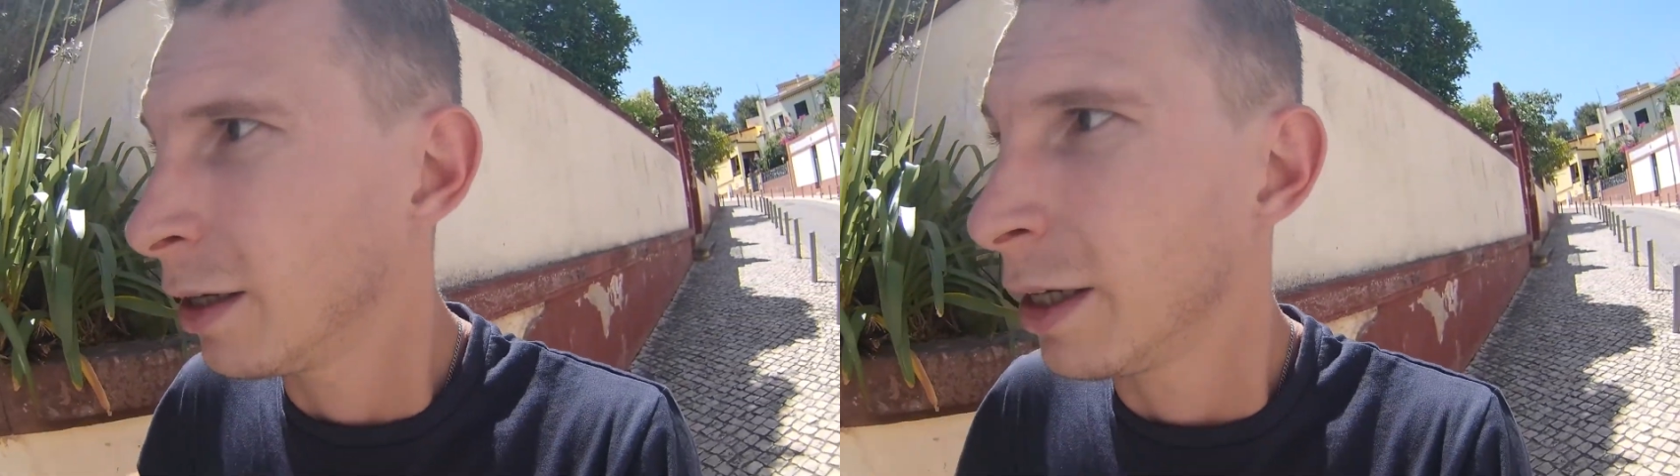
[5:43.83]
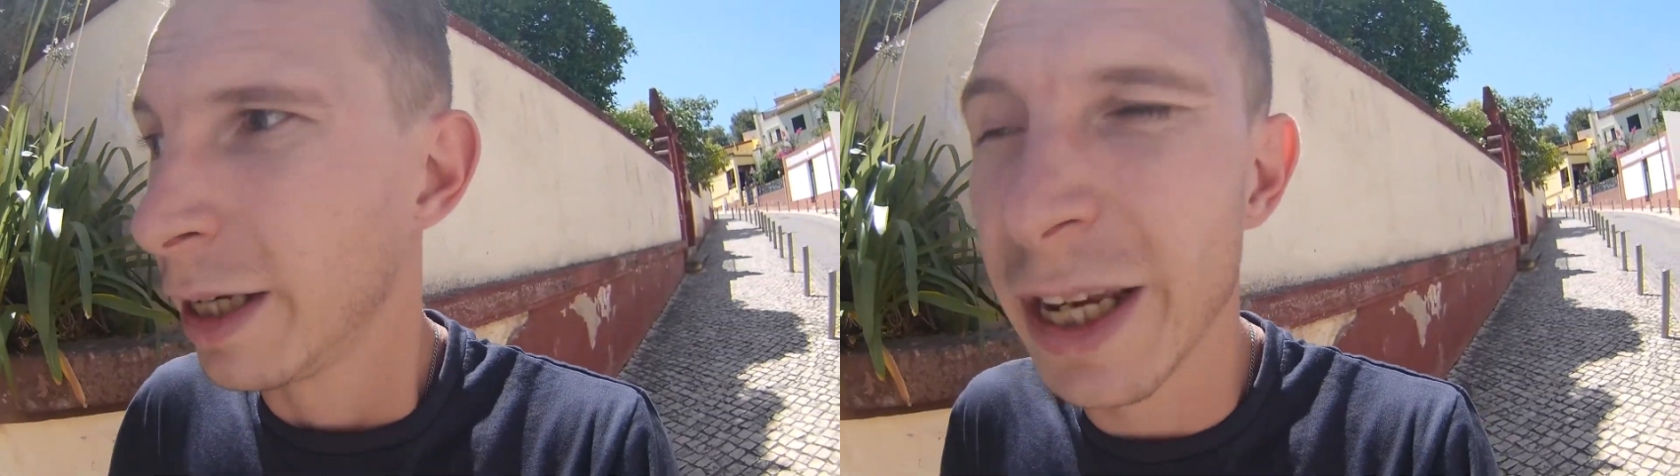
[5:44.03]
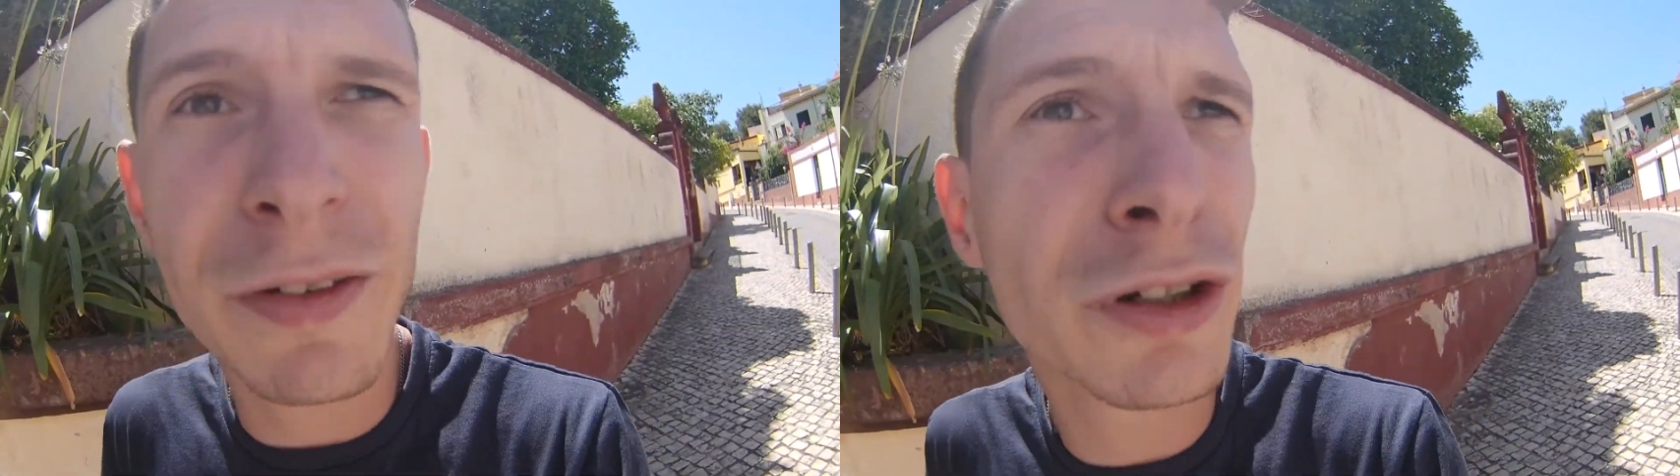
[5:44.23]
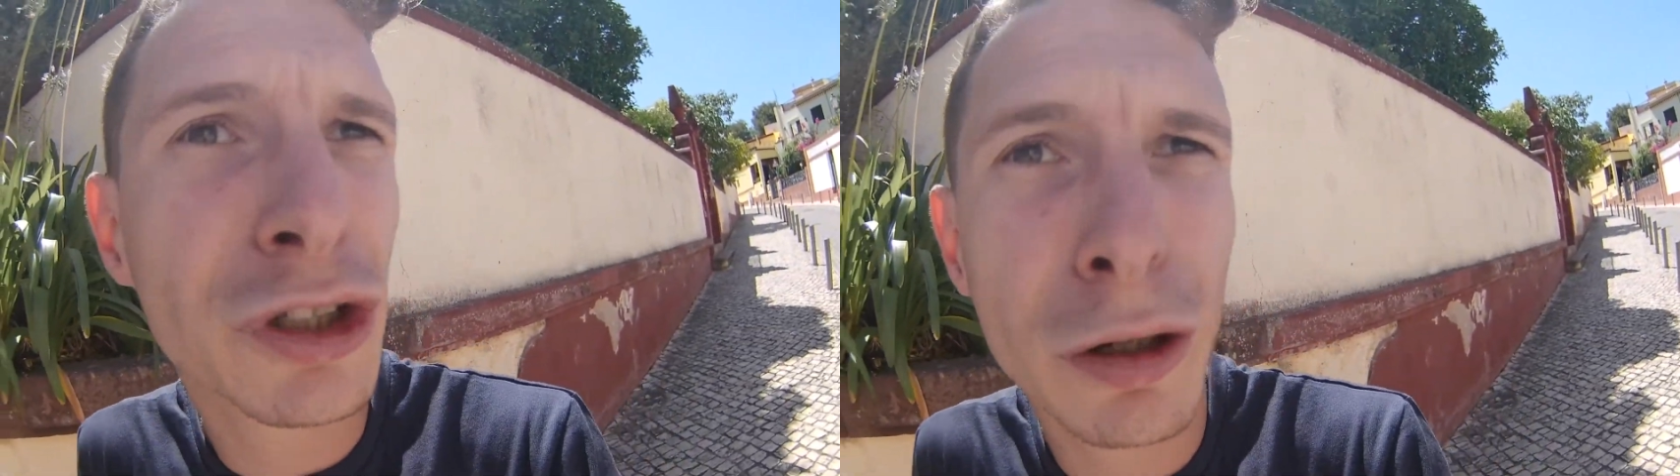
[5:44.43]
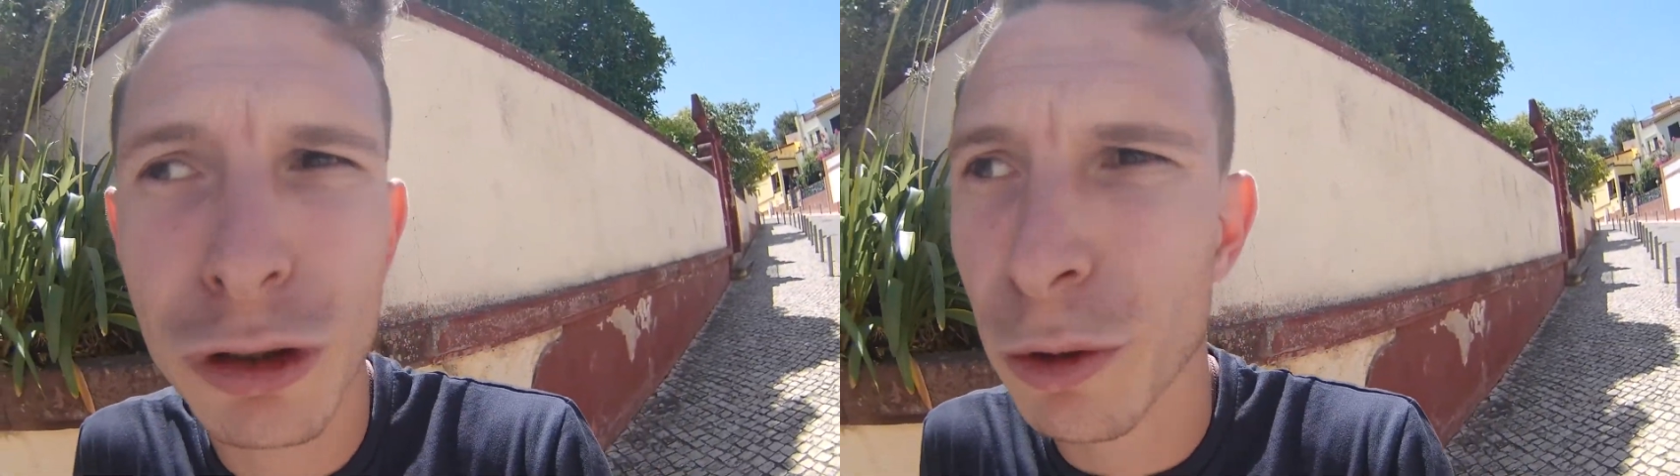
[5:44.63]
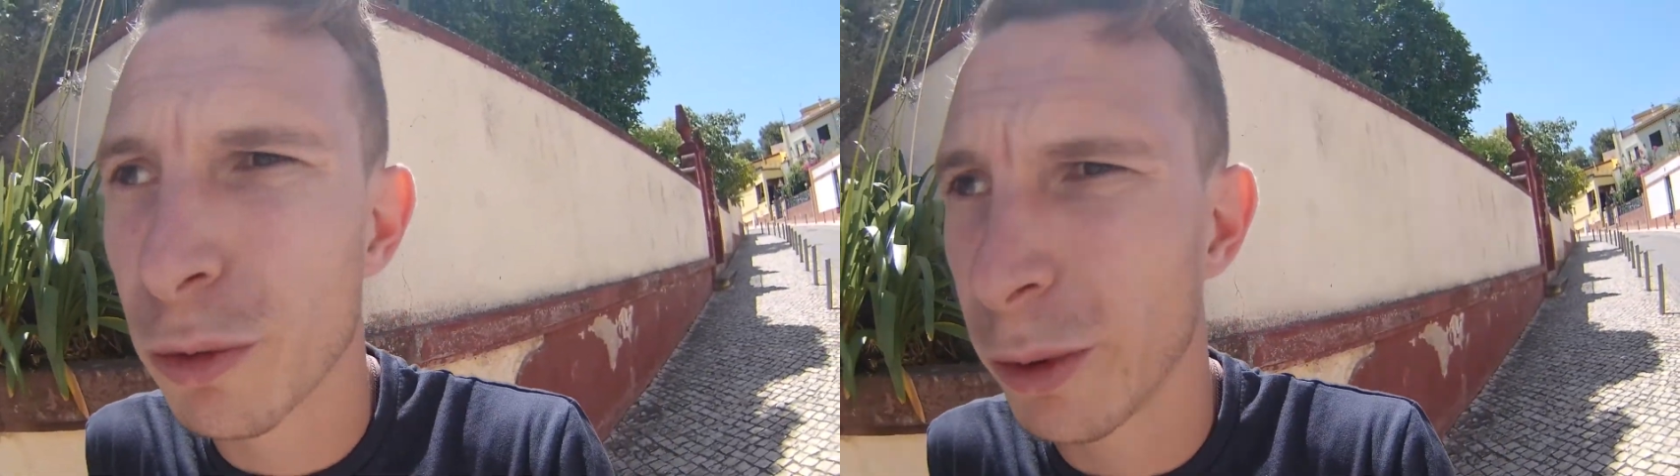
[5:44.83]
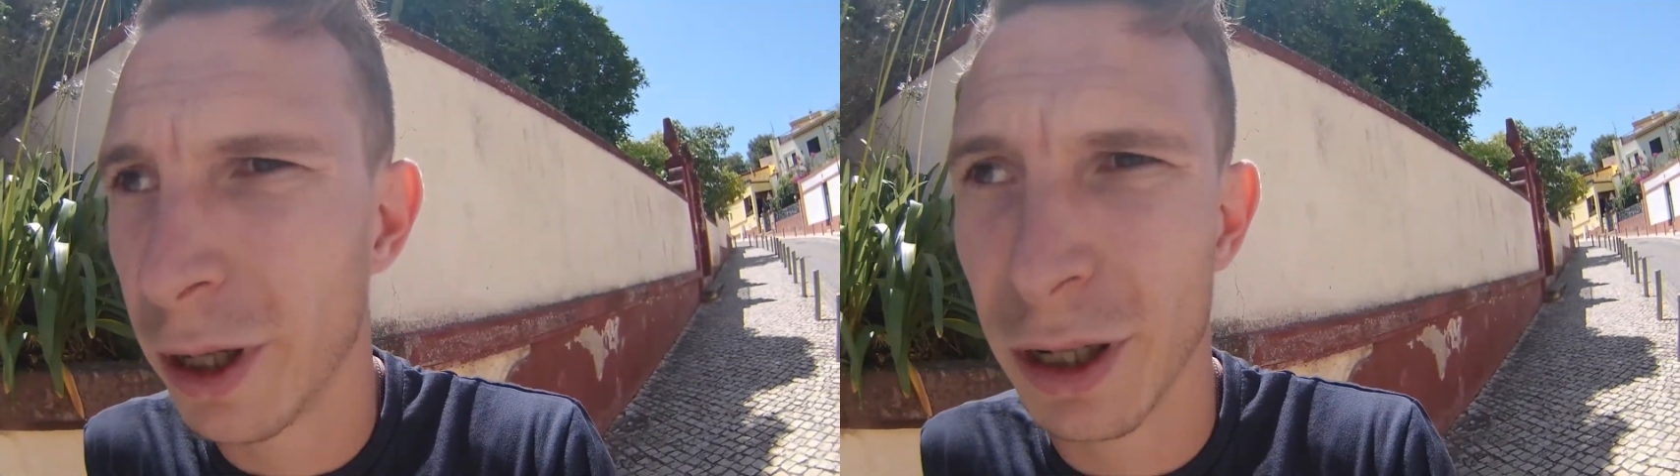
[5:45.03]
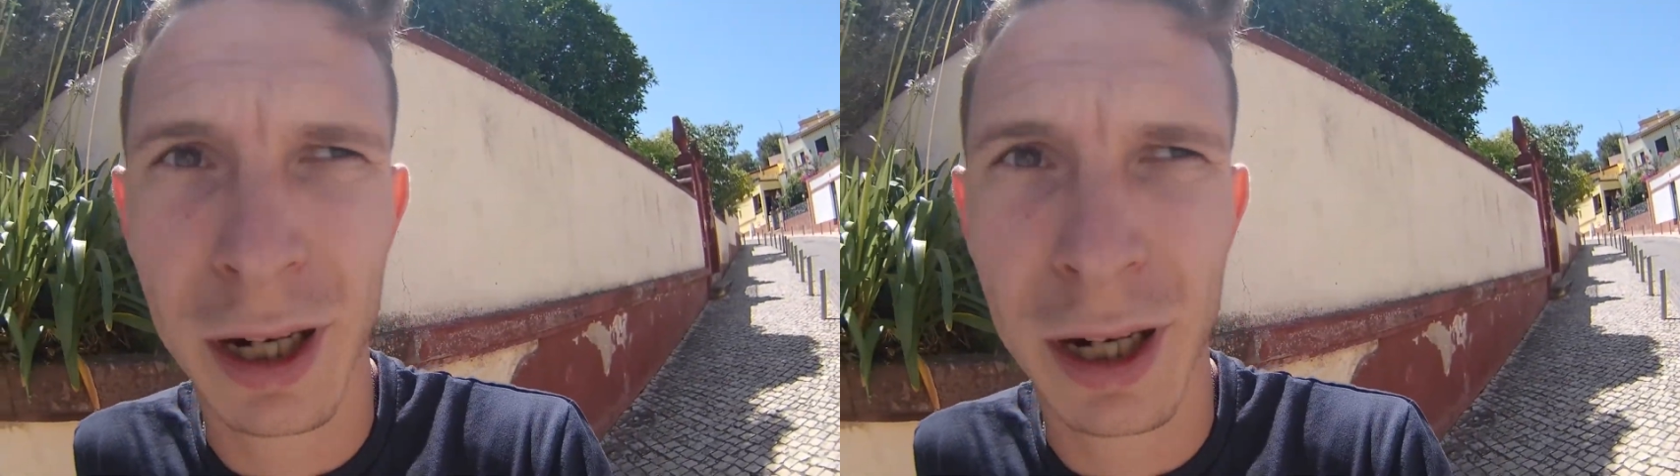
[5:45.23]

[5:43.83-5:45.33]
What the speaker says: Even stones that were